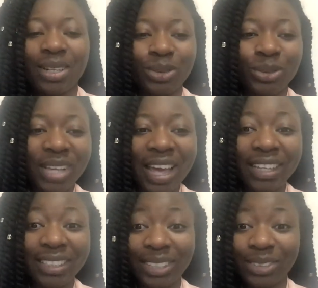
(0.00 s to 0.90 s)
to
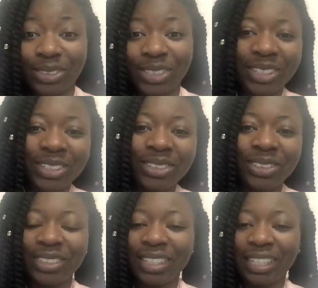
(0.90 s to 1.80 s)
science
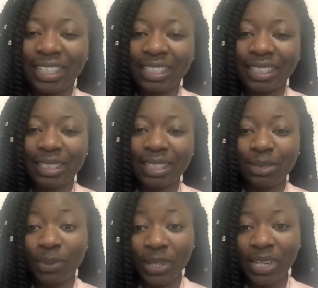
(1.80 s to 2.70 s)
education is, is
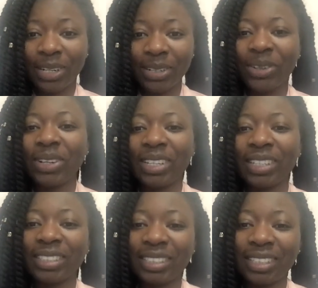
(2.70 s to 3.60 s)
being
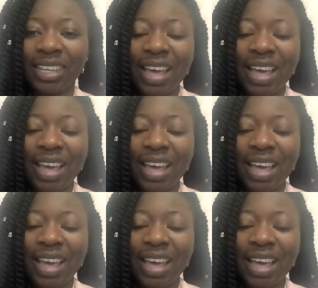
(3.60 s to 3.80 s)
acknowledged.